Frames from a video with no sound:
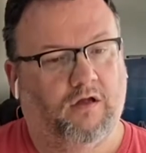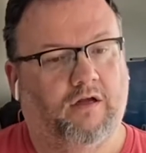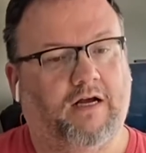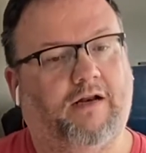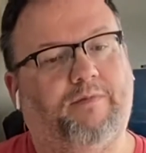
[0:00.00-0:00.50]

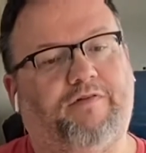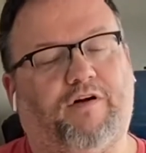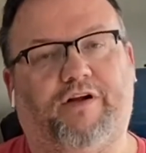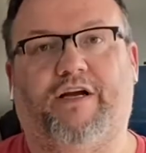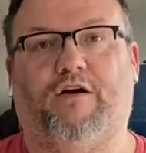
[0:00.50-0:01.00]
gotta be
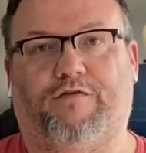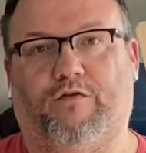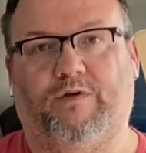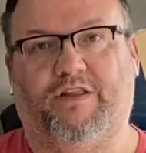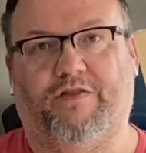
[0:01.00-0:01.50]
very careful
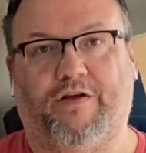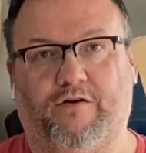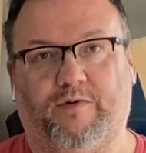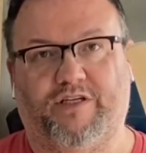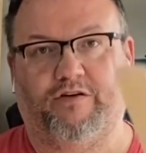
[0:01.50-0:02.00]
with the thinner
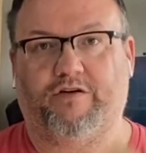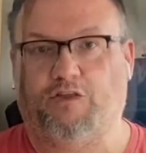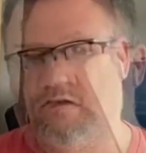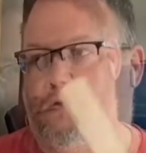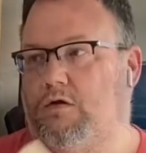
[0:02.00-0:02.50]

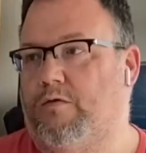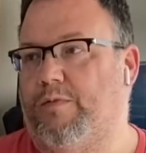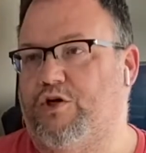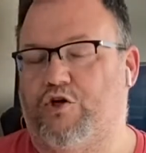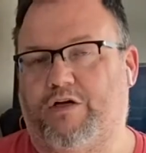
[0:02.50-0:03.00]
material.
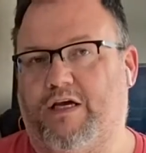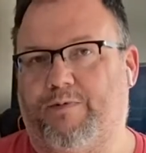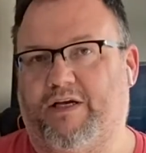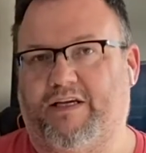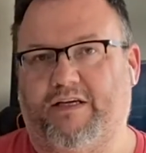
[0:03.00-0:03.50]
Make sure you're
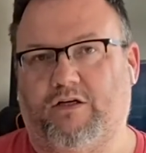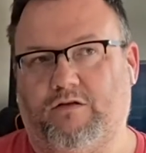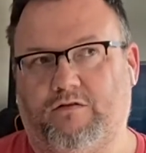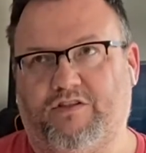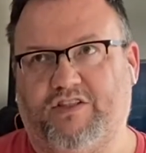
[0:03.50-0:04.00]
keeping a
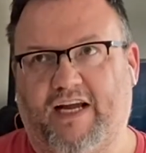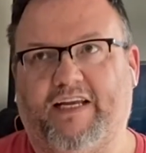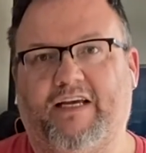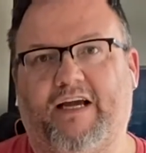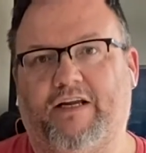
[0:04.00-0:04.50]

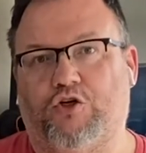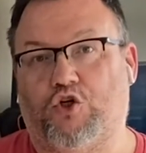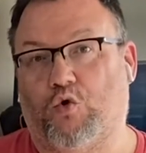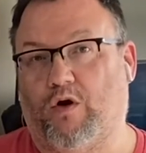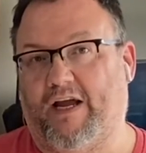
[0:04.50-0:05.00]
steady and
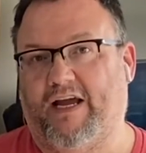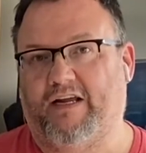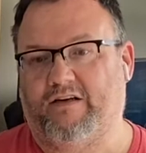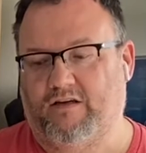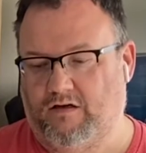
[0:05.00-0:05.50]
sure
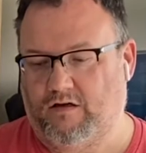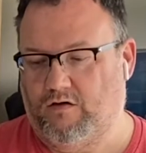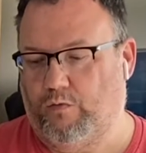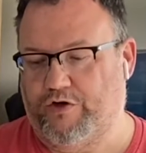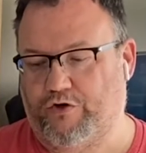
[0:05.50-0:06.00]
hand
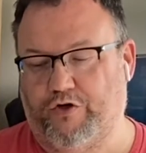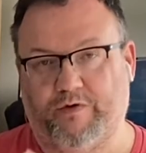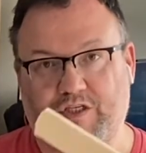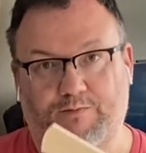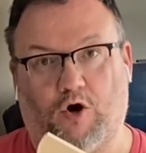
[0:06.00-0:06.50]
when you're
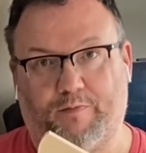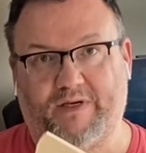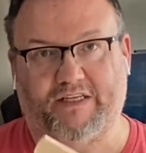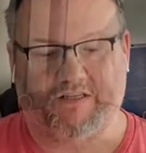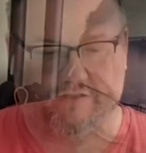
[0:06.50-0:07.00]
doing small
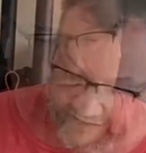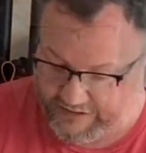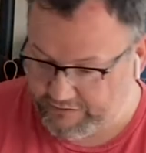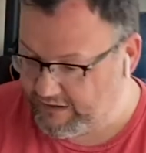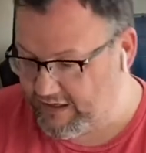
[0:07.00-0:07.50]
pieces. I mean,
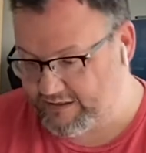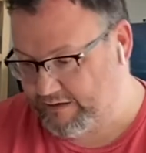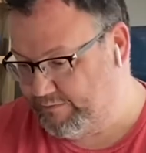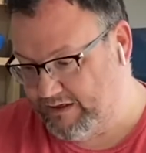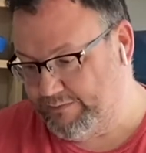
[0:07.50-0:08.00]
listen, guys,
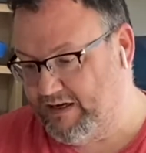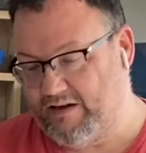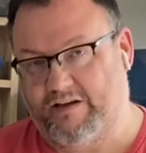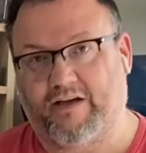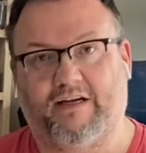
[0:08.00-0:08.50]
I'm
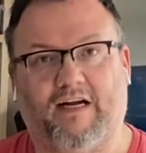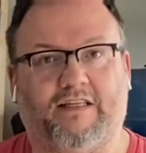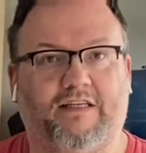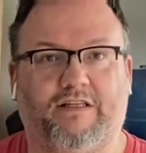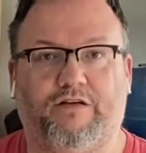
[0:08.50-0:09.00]
telling you, I got
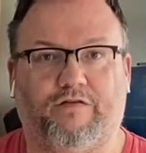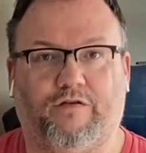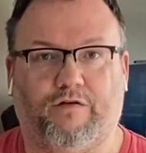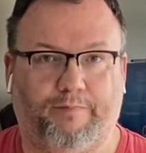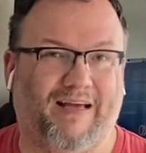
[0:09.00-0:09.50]
this thing
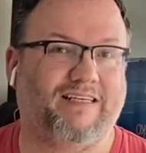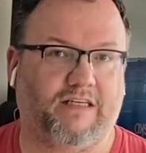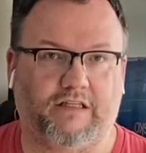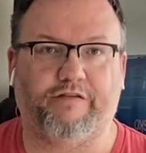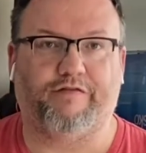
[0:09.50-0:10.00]
for
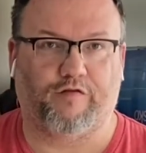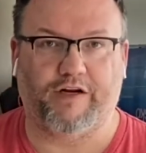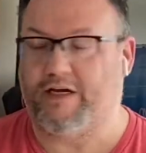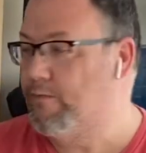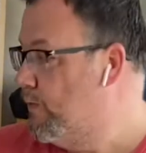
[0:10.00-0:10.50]
basically
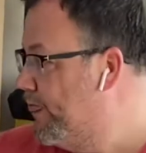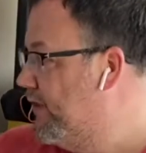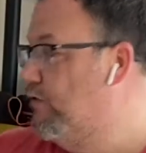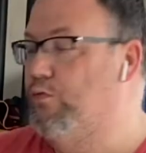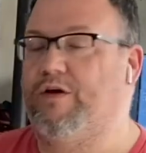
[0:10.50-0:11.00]
free
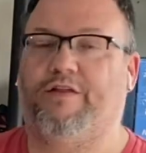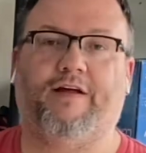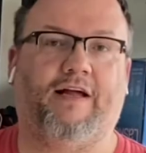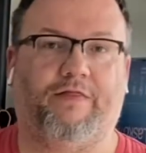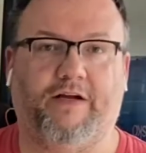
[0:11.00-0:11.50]
with
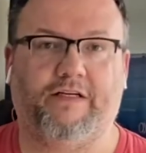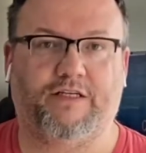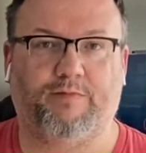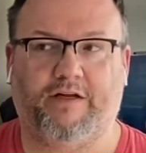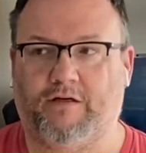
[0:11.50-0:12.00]
that thickness
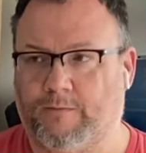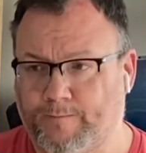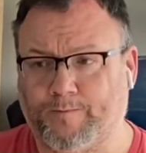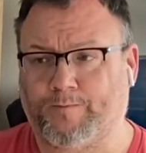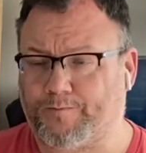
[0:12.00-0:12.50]
planer.
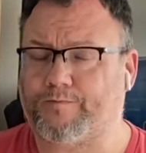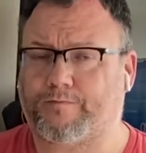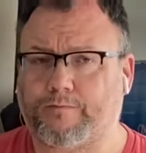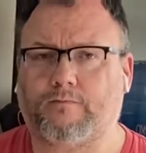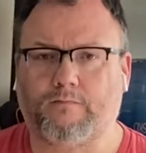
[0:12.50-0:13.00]

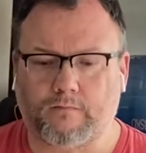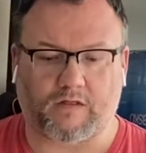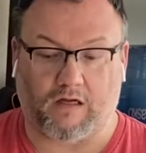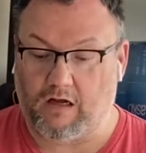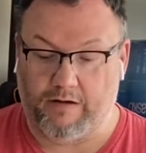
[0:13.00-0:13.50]

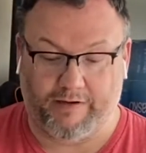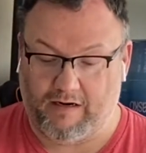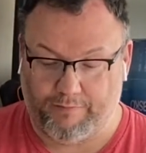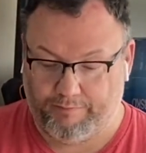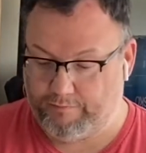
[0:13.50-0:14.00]
I mean,
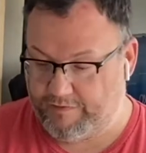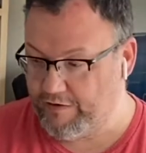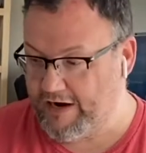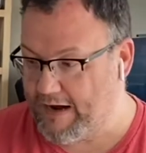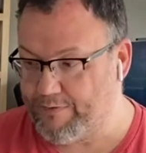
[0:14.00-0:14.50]
I'm
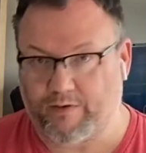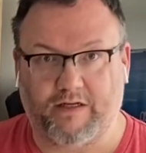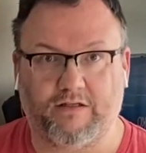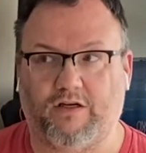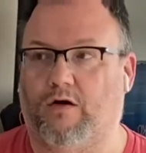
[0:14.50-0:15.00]
very happy with
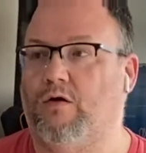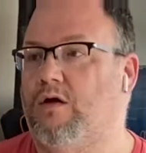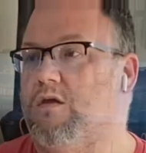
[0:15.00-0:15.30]
it. So,